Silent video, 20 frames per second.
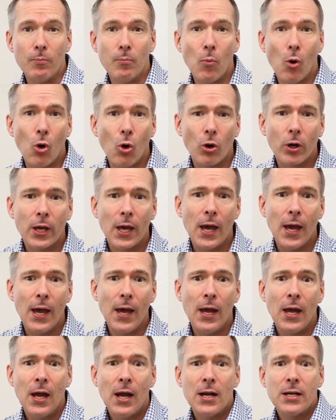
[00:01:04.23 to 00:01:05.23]
more
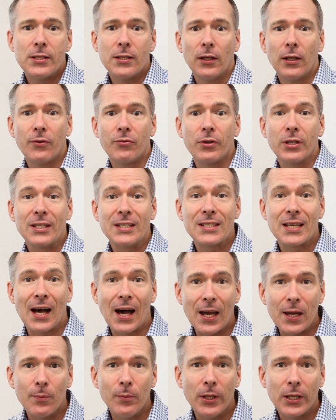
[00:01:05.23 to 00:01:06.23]
care, delivering
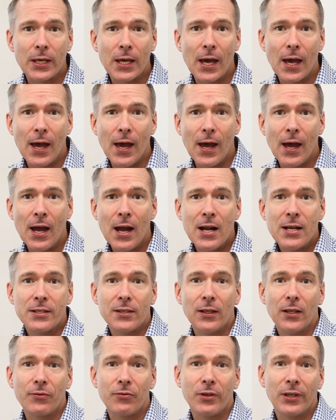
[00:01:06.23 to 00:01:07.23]
timely care,
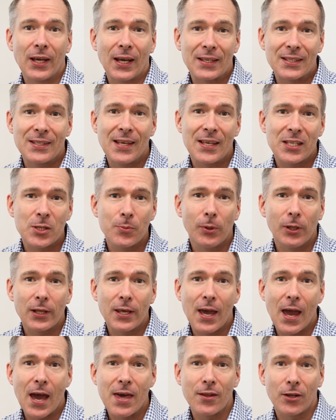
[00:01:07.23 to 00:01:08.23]
delivering accessible
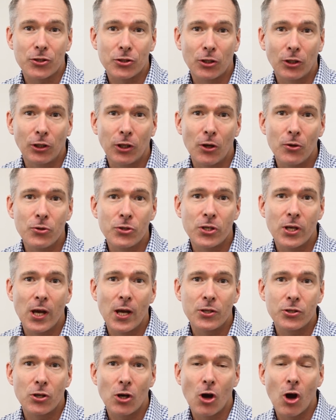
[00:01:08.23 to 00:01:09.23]
care that's
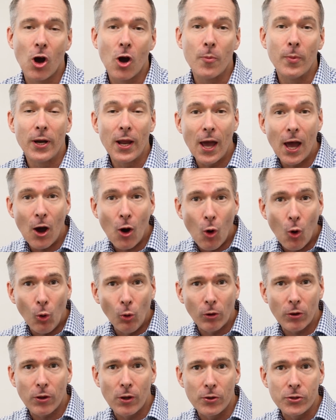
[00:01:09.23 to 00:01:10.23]
closer to home, and
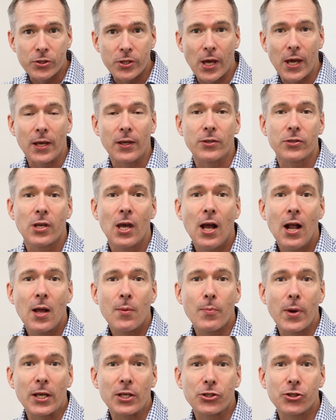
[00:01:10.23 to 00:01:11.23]
all of those things
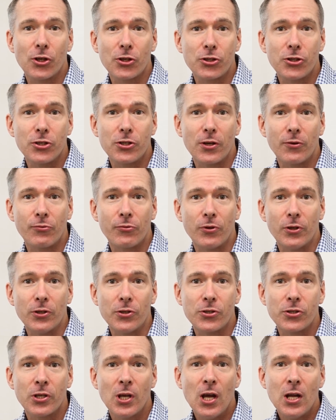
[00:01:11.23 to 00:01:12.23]
make such a difference